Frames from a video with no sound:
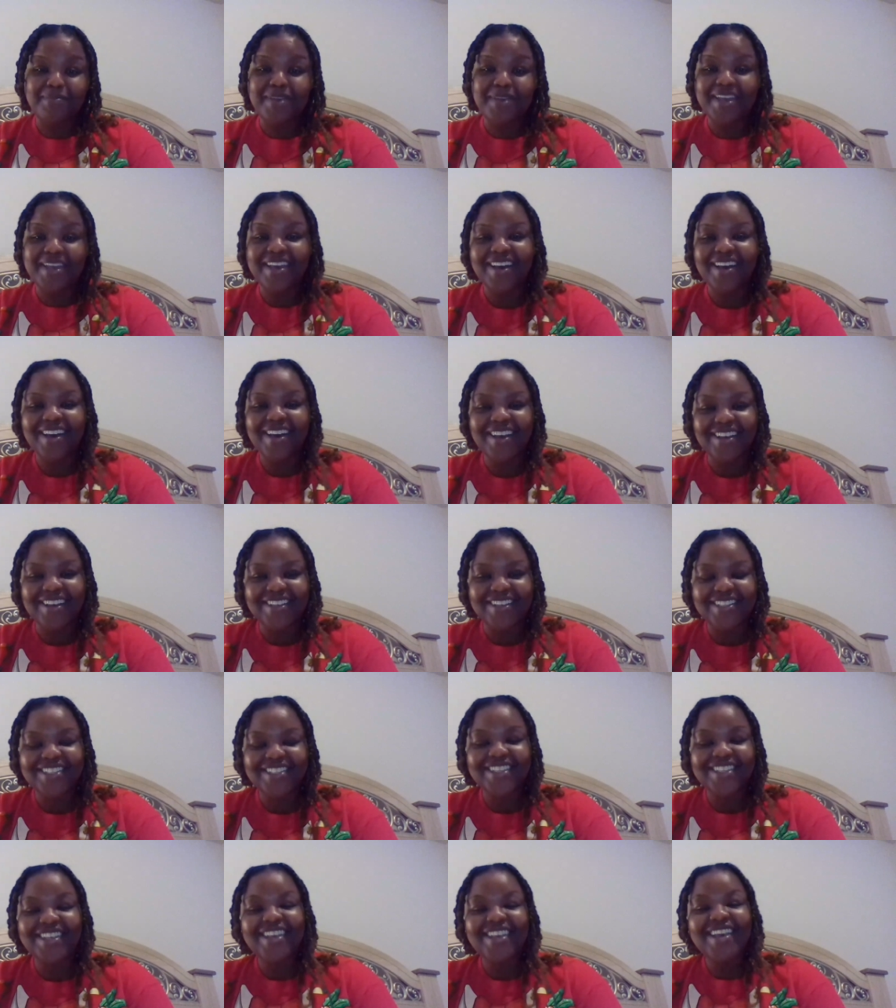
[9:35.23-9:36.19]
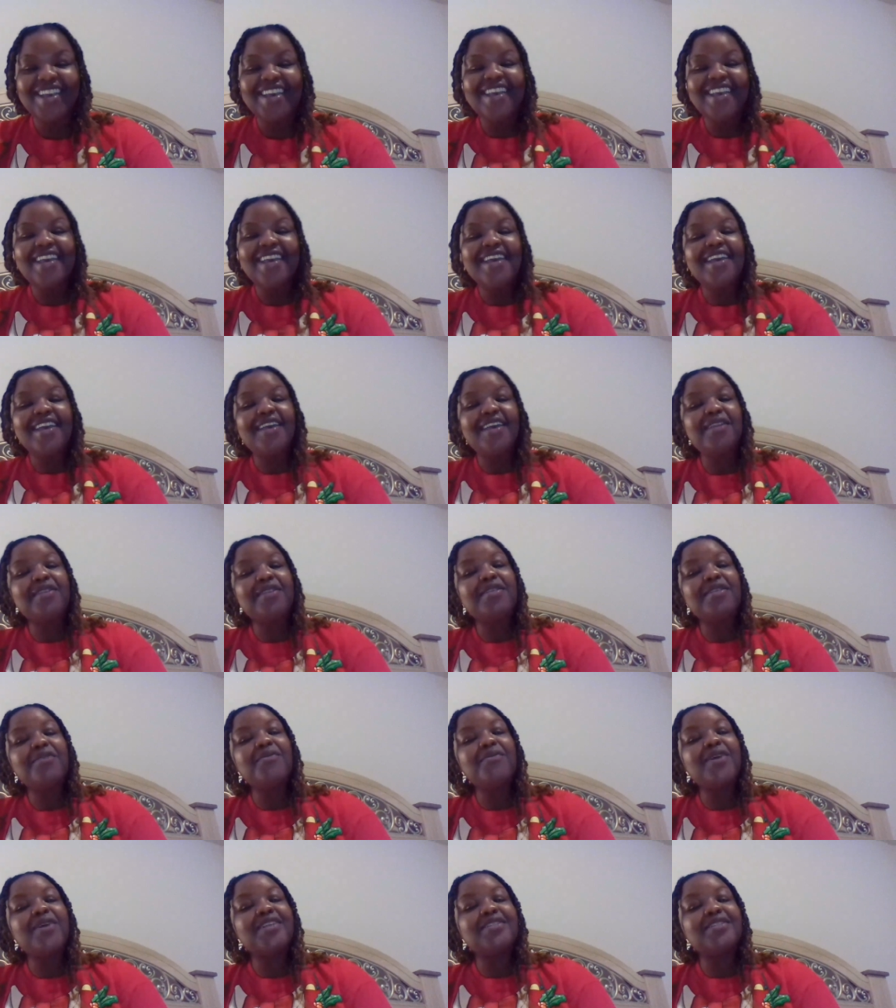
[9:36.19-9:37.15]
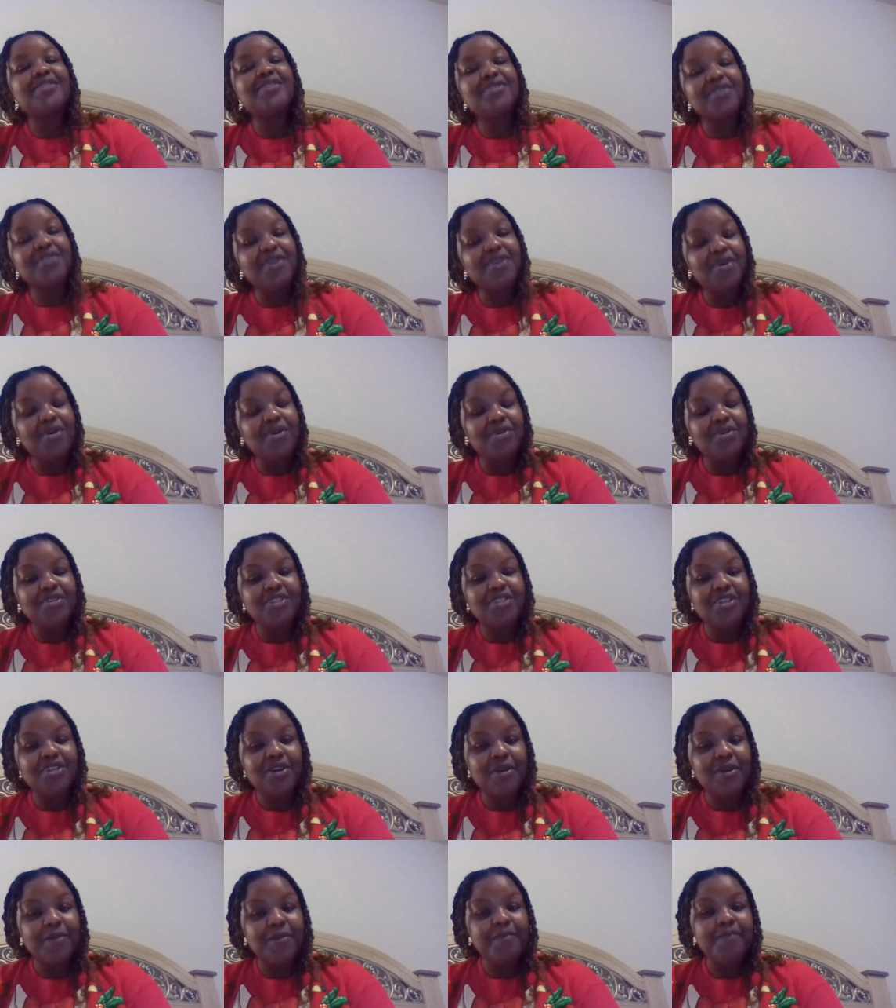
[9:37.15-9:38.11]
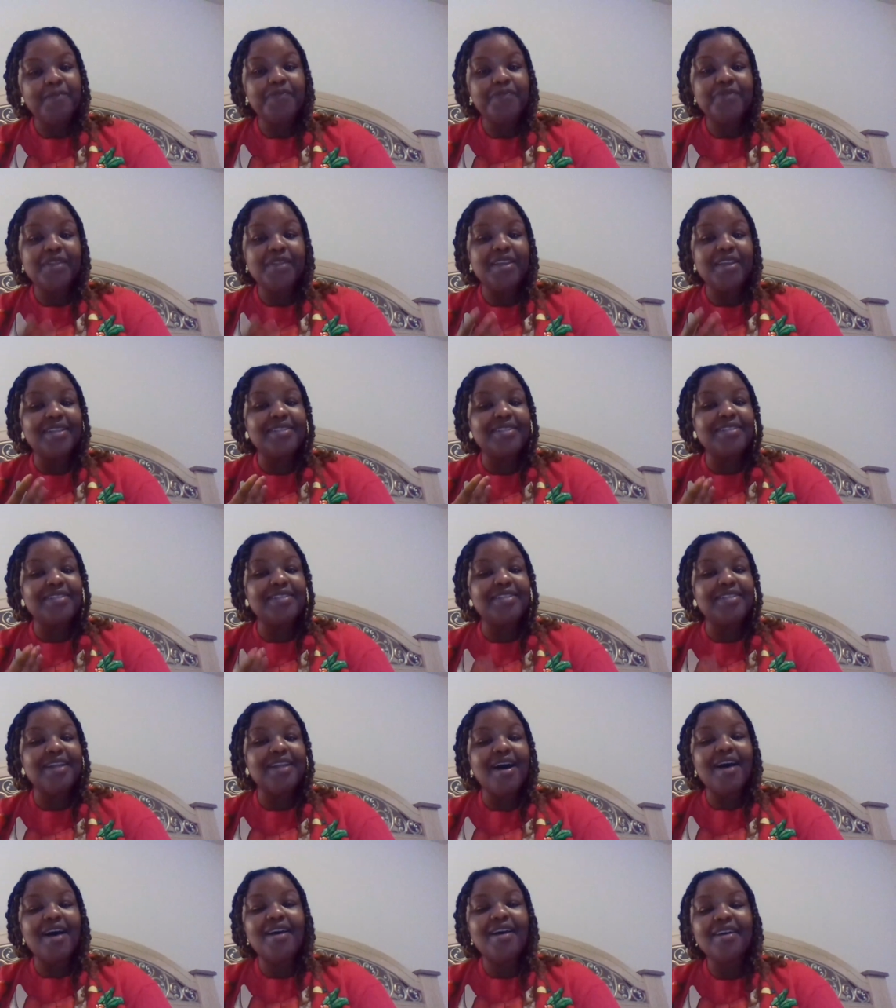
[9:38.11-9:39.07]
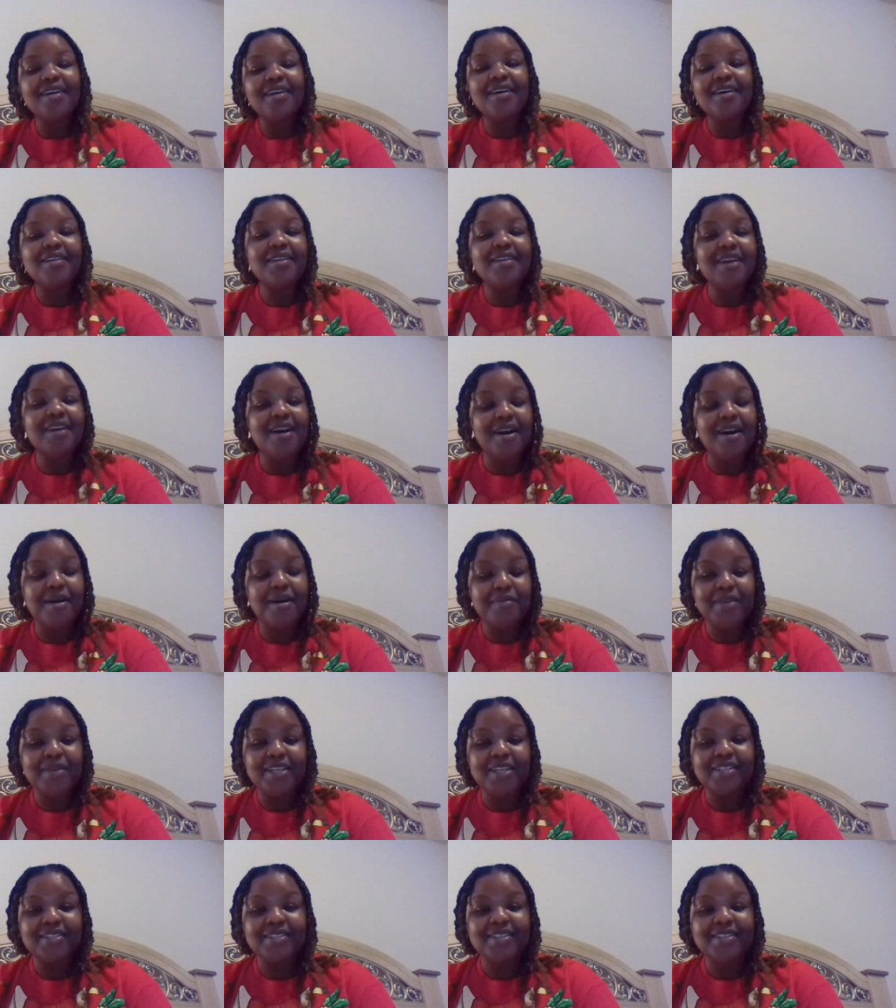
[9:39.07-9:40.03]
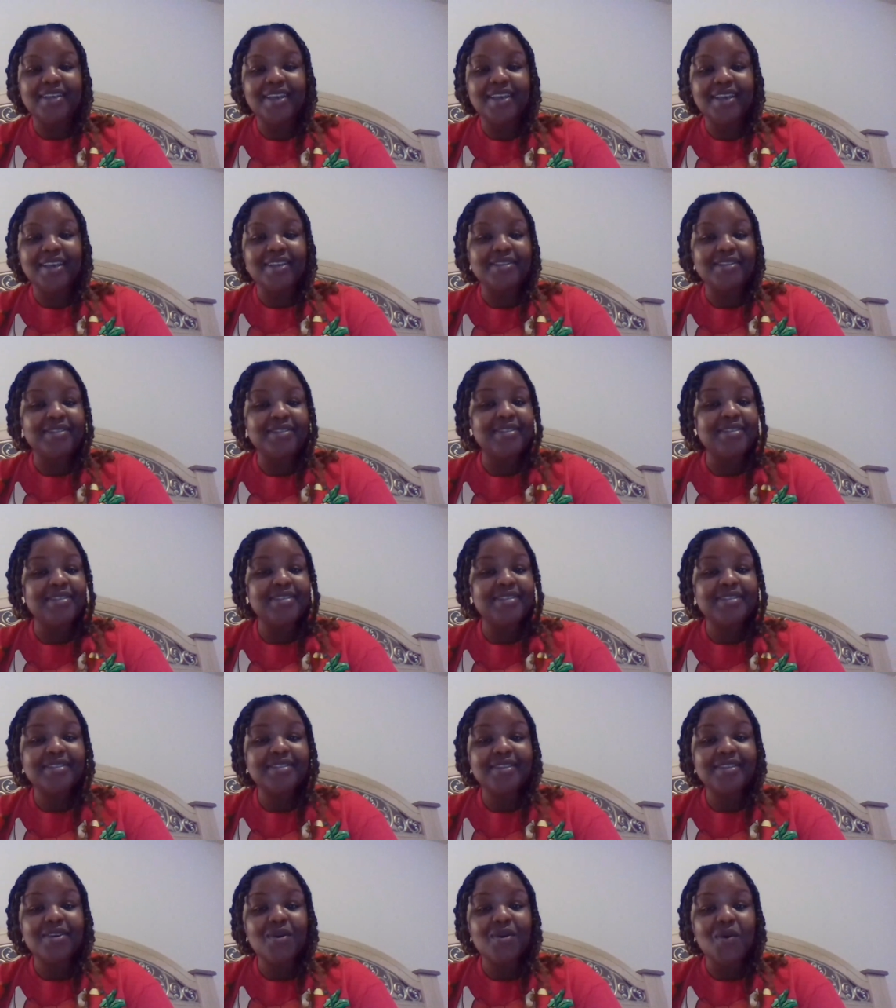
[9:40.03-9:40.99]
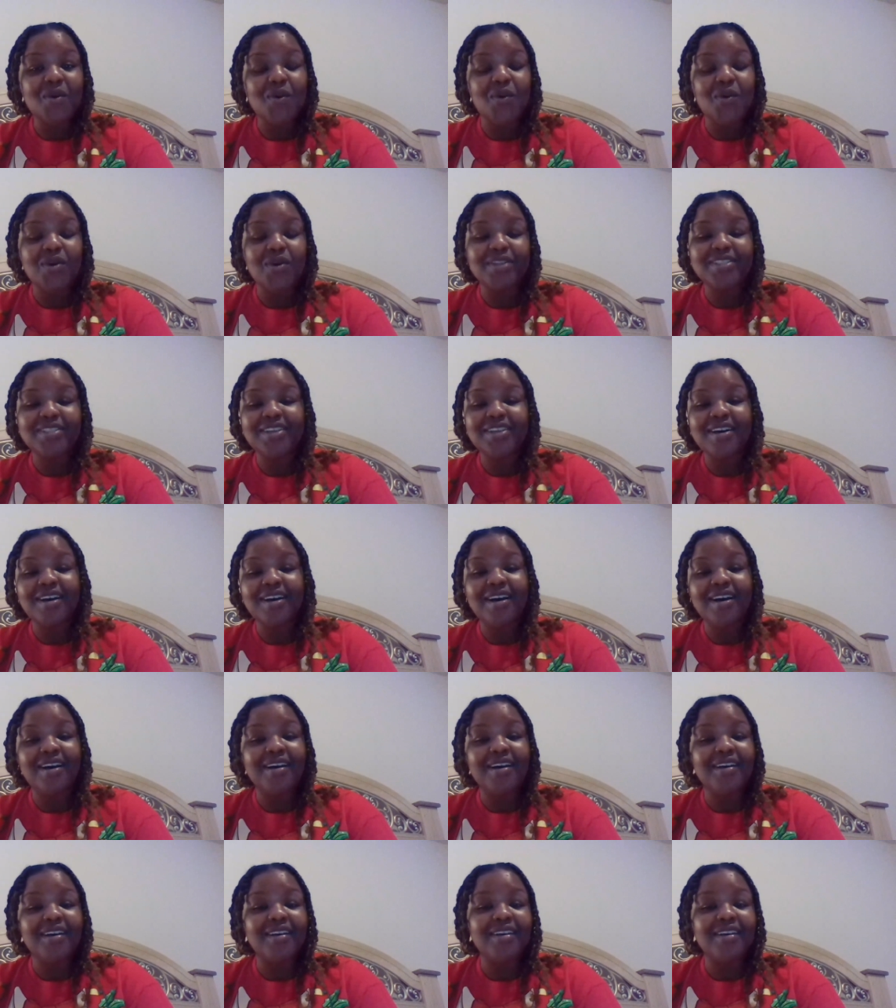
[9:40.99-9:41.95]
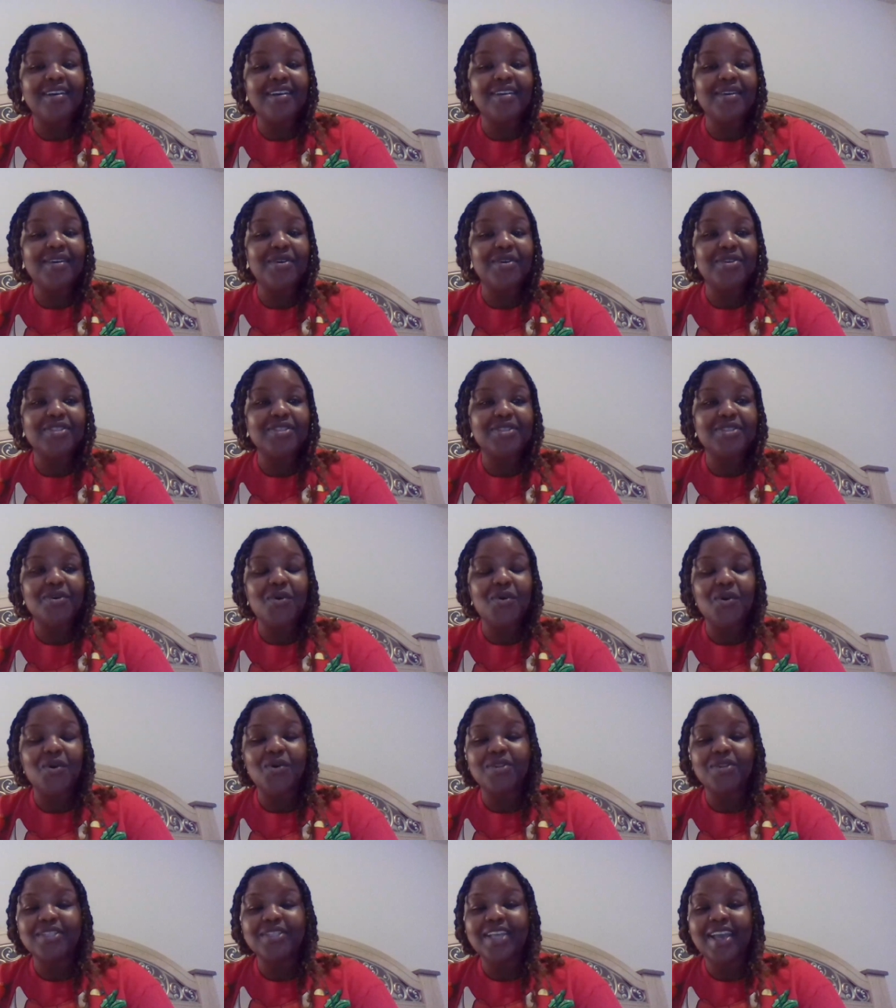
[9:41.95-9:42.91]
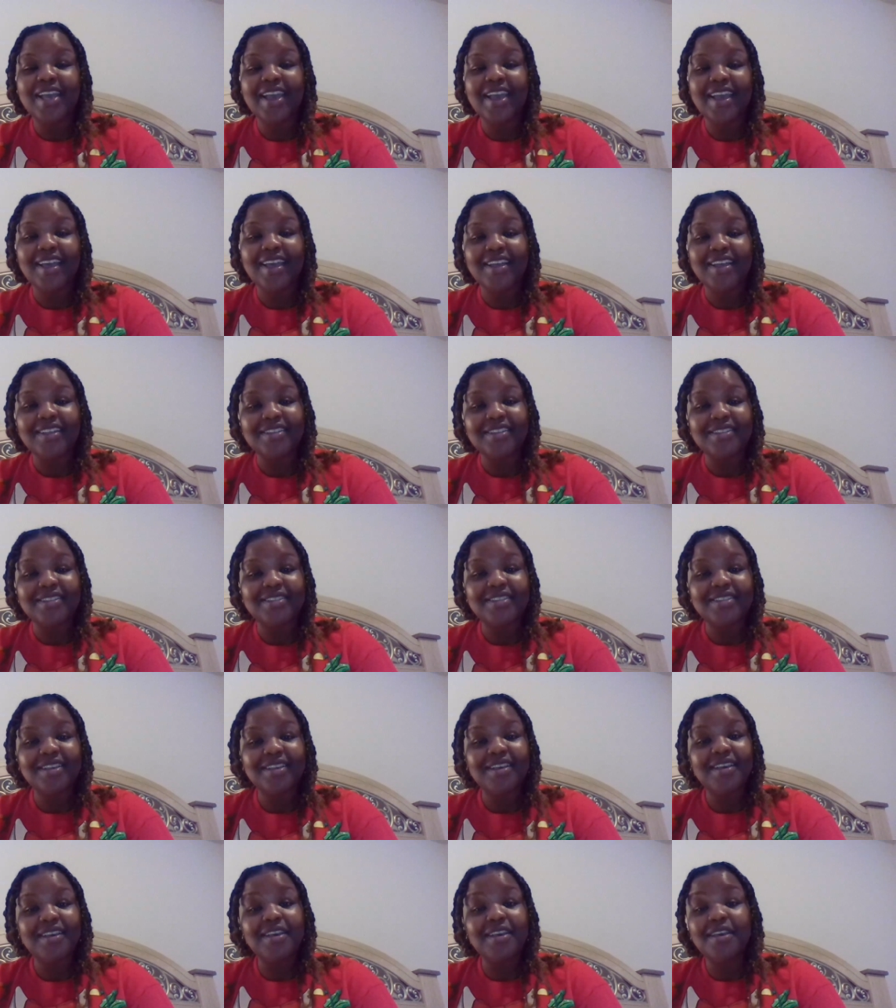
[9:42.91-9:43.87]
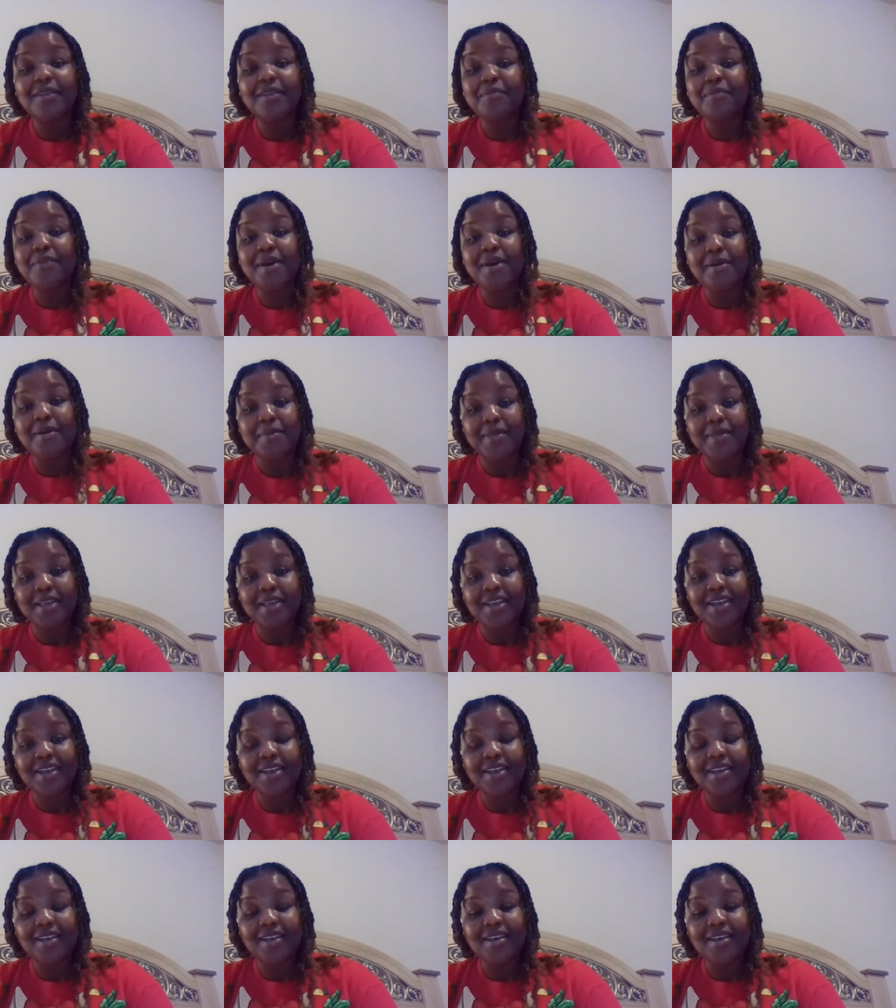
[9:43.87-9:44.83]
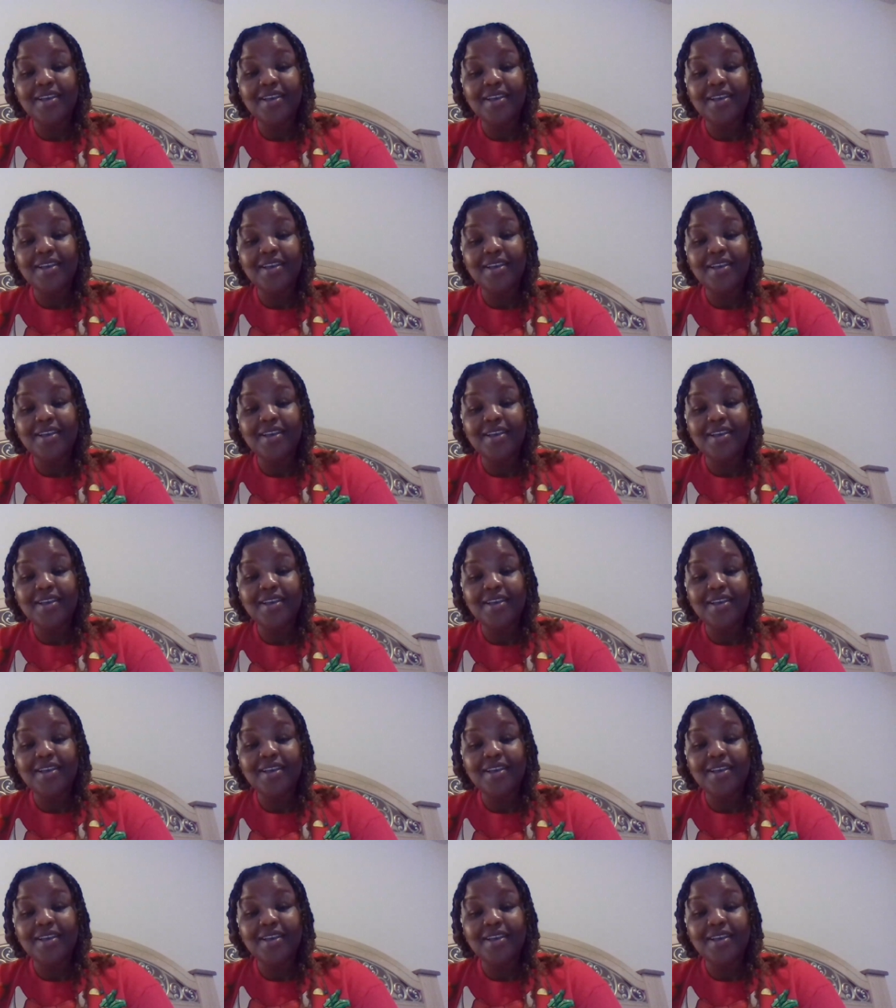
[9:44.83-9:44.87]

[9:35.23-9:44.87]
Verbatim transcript: because in the Western culture, it's not uncommon to kiss or to hug or to hold hands in public.